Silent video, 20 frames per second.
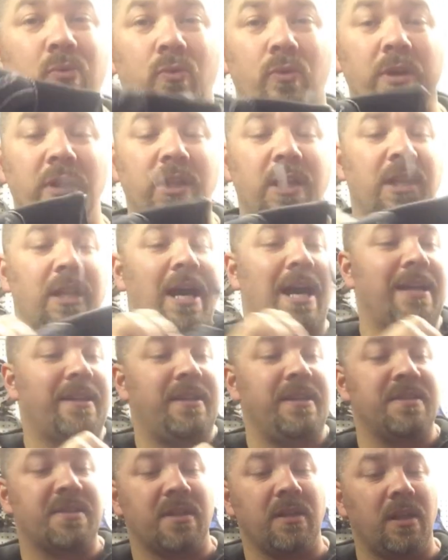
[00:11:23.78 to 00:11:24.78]
I really like
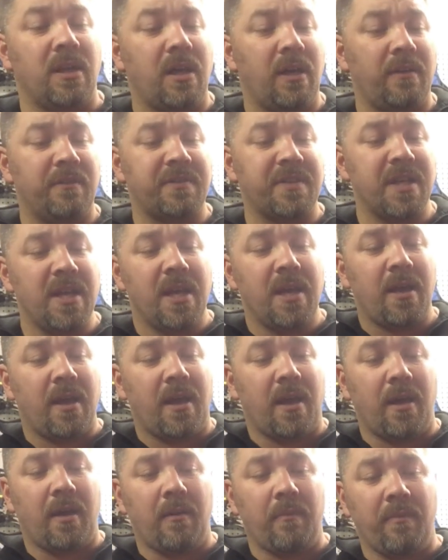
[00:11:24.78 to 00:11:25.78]
these gloves.
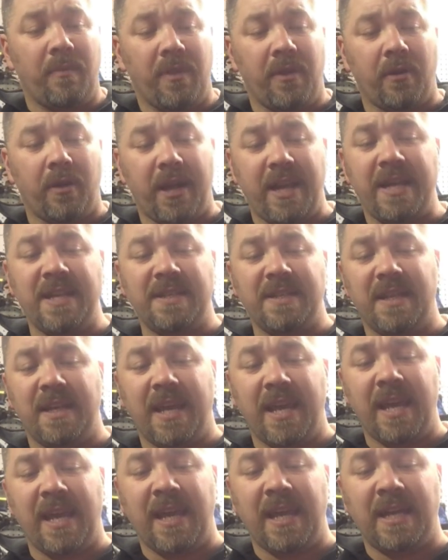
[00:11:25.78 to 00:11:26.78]
They're easy
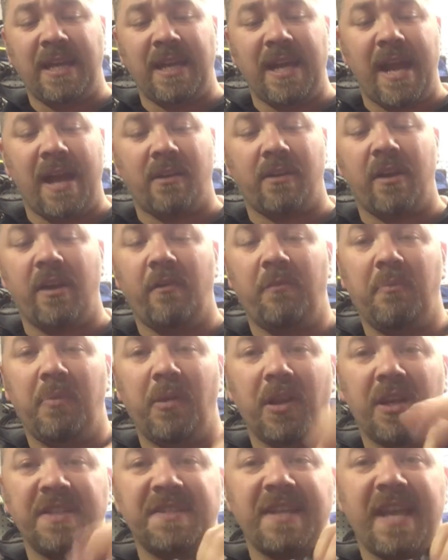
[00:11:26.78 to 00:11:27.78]
to get in and out of,
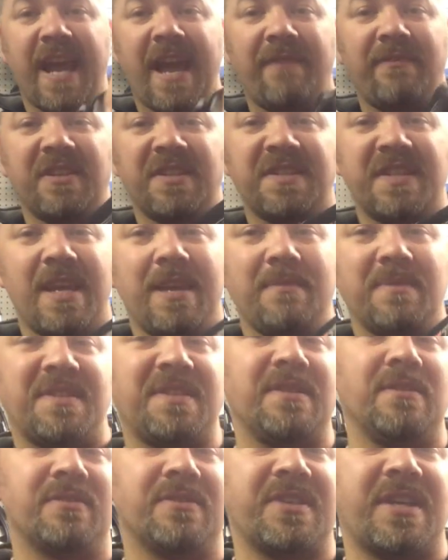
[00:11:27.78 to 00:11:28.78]
plus they have the same
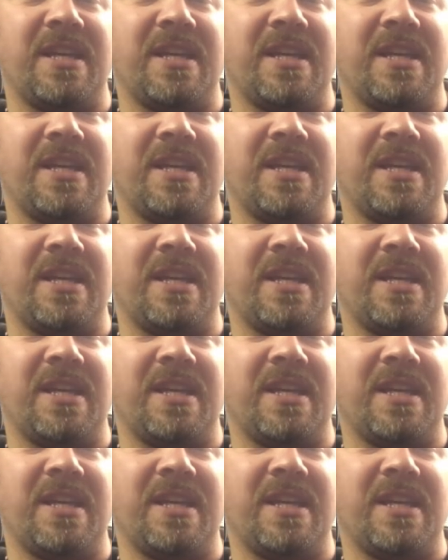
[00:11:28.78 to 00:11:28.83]
seal